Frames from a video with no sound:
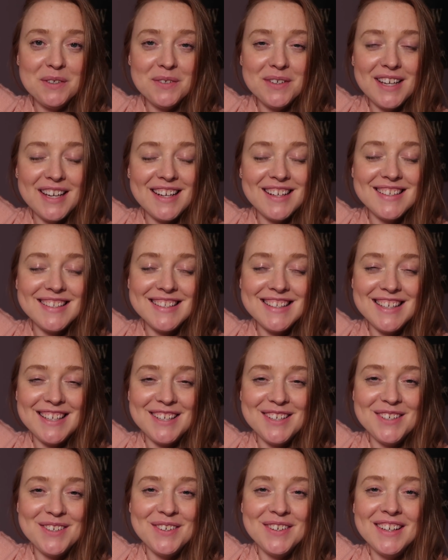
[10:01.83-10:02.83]
you, and I'll see
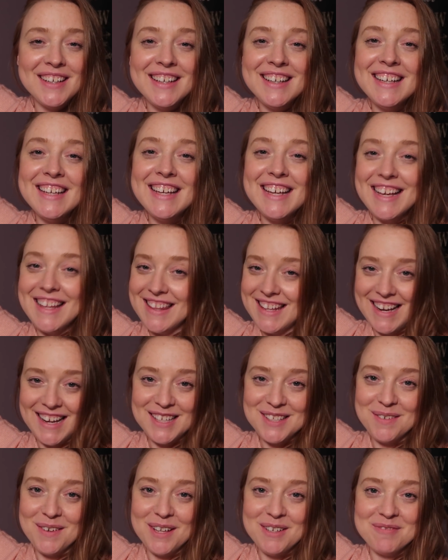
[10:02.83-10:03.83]
you in the
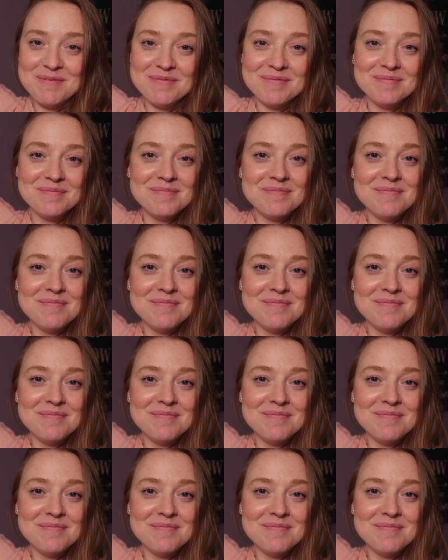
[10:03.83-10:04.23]
next one.